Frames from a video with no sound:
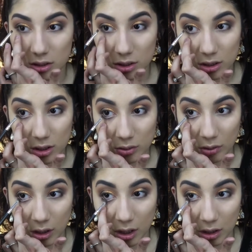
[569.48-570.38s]
Just
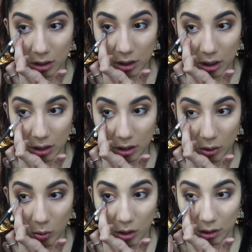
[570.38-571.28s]
run it underneath
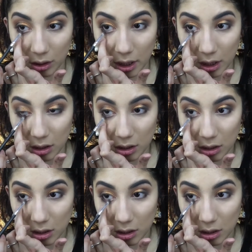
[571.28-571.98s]
your waterline.